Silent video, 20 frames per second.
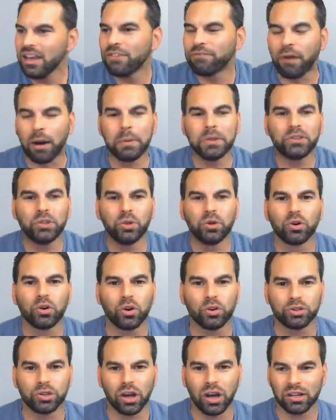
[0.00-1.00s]

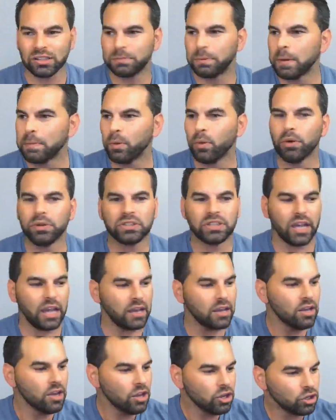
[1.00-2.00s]
Pharmaceutical drugs. People will
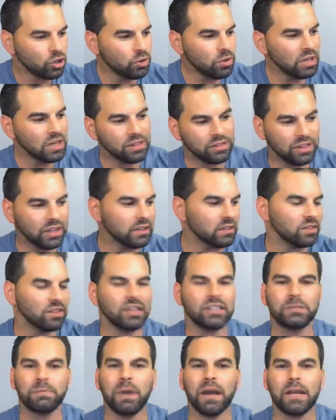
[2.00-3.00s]
say, you need
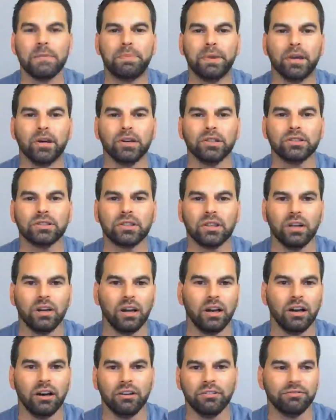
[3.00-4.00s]
this many pills
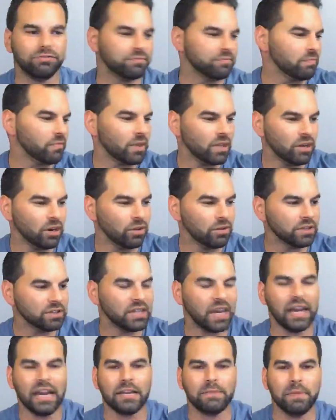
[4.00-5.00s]
of, you know, this
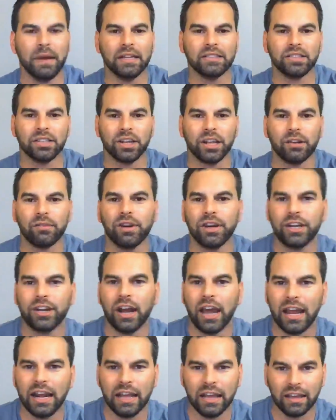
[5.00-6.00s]
headache medicine to get rid of your
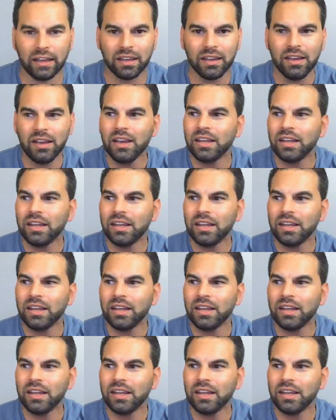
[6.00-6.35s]
headache.